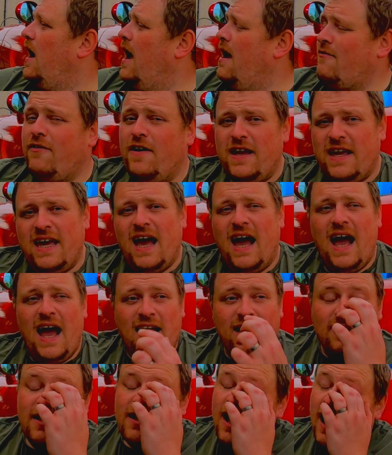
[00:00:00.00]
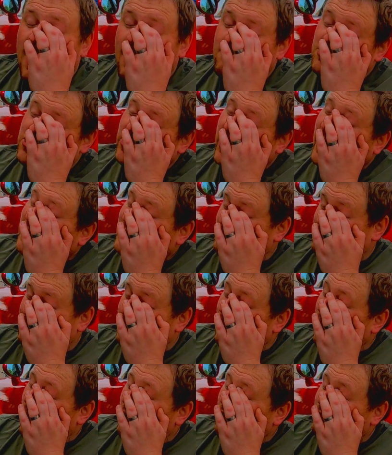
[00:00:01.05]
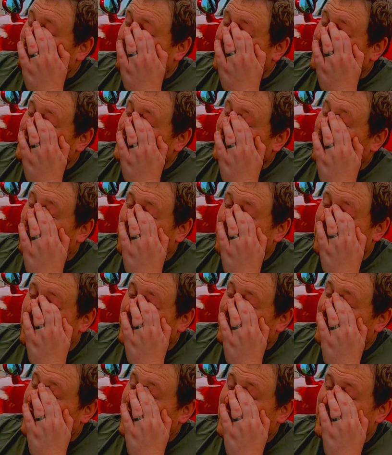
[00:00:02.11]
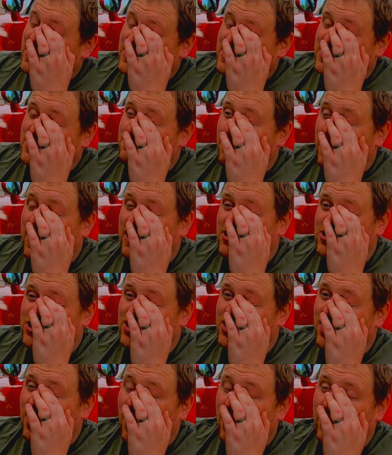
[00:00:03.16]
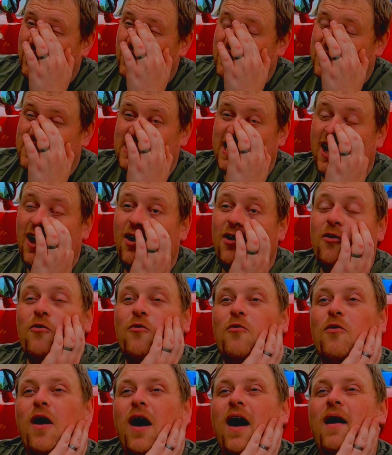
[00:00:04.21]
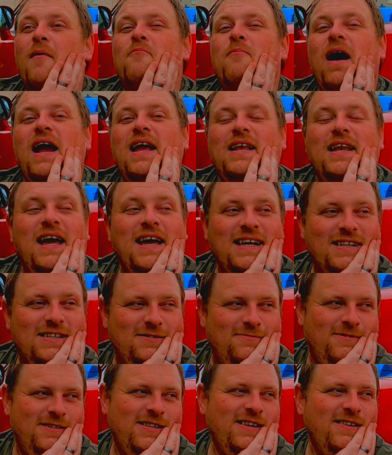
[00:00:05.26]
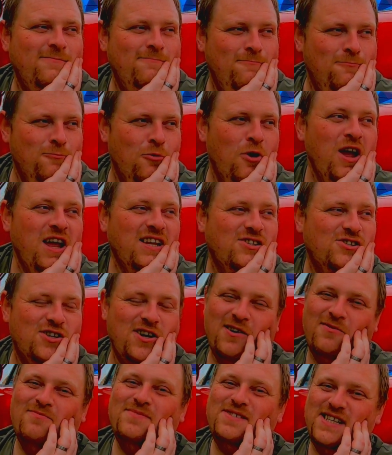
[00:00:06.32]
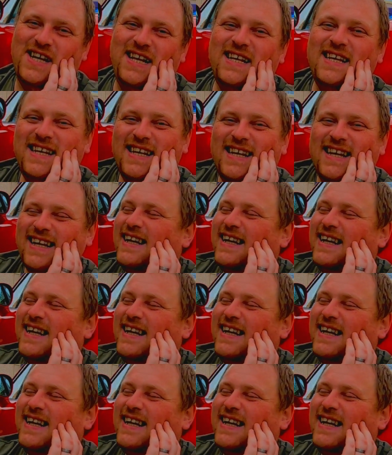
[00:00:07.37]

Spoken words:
If I can, I'm trying to put off putting on the suspension until my next wage comes in